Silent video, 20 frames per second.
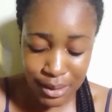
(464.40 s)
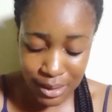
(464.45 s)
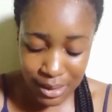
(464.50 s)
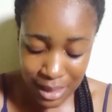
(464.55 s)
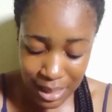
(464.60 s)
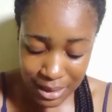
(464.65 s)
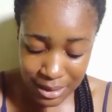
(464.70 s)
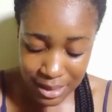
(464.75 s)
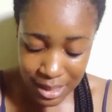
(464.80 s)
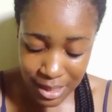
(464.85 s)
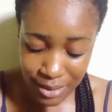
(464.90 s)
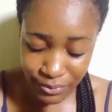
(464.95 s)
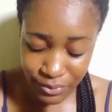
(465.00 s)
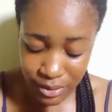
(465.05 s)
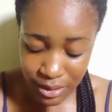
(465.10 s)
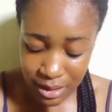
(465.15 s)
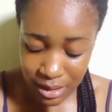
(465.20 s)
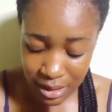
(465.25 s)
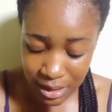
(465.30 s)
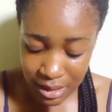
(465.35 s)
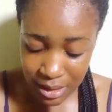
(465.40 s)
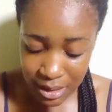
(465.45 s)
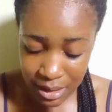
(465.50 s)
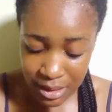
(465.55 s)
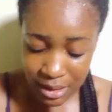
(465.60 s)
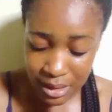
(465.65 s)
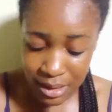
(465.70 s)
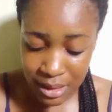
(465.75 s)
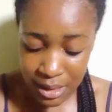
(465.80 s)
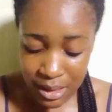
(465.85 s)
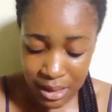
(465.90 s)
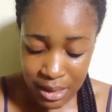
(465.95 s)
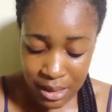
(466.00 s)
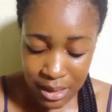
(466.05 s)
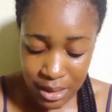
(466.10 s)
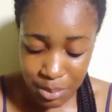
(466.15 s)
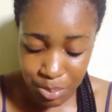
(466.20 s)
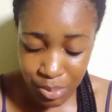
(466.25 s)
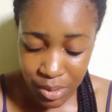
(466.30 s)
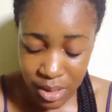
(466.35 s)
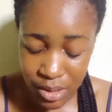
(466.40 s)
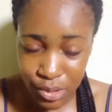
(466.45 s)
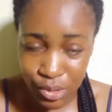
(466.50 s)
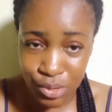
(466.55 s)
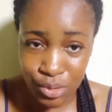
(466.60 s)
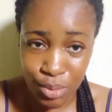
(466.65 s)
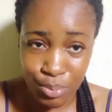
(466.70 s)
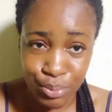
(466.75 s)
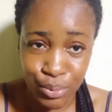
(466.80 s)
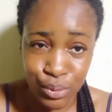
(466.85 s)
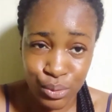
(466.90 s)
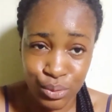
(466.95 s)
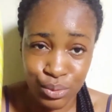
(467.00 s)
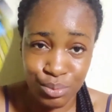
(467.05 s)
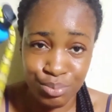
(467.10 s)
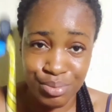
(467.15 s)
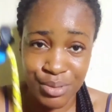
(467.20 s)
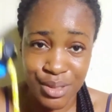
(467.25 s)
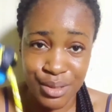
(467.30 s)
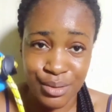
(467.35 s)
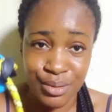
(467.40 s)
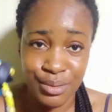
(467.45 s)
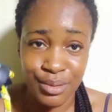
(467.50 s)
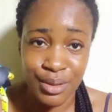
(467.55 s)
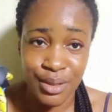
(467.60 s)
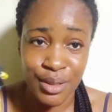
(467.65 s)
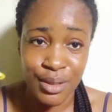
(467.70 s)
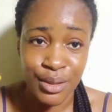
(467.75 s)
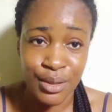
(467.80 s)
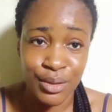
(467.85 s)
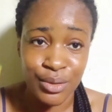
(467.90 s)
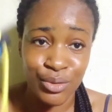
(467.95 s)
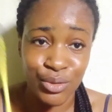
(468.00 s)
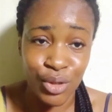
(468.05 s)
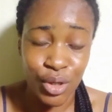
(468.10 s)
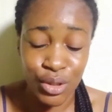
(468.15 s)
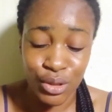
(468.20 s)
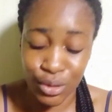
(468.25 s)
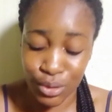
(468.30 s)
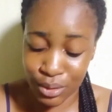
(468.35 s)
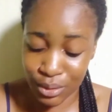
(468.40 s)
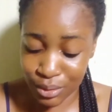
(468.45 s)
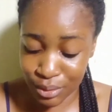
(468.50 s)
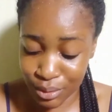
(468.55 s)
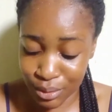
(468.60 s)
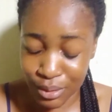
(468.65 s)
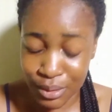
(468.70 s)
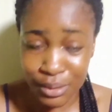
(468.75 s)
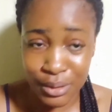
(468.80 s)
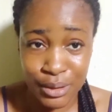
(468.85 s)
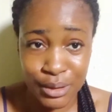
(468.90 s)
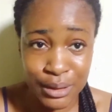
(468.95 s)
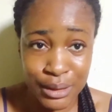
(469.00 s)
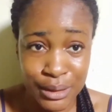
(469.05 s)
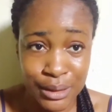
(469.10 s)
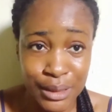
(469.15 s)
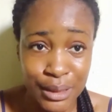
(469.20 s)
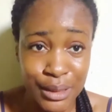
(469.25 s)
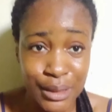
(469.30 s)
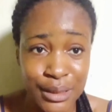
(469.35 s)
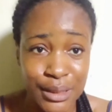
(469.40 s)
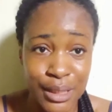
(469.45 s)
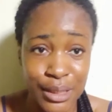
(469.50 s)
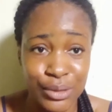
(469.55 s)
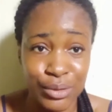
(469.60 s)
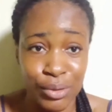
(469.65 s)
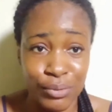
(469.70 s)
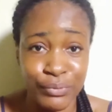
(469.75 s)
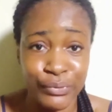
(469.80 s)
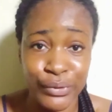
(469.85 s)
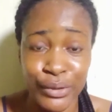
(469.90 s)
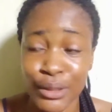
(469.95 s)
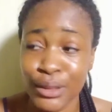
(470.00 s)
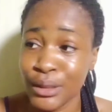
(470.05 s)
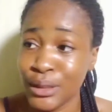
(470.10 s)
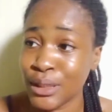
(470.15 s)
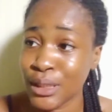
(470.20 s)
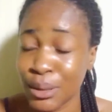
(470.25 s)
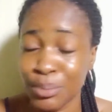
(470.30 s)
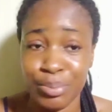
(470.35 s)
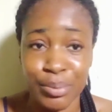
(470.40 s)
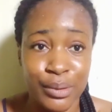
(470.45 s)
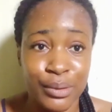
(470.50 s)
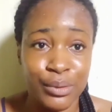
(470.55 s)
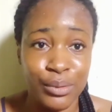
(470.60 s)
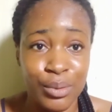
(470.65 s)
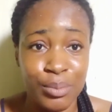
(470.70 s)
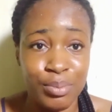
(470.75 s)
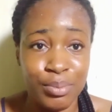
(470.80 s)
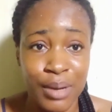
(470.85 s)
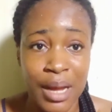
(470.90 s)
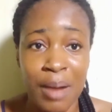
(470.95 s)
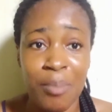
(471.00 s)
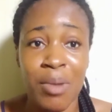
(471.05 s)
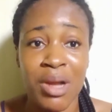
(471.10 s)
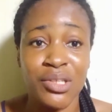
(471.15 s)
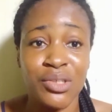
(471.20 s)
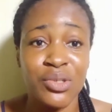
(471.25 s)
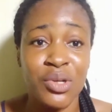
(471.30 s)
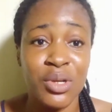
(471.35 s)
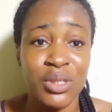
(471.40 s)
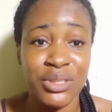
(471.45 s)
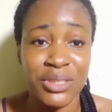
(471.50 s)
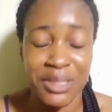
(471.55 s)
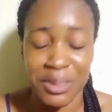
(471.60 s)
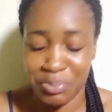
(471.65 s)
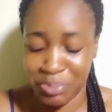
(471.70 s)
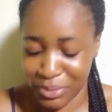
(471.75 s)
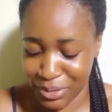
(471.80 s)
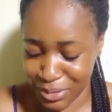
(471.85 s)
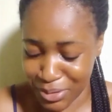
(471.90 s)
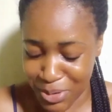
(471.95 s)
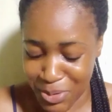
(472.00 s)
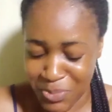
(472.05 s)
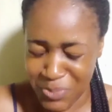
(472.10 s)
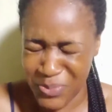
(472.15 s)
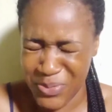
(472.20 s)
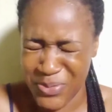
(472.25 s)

Has left the place it's supposed to be. Just 3 days of doing skipping rope. How about you go skipping rope?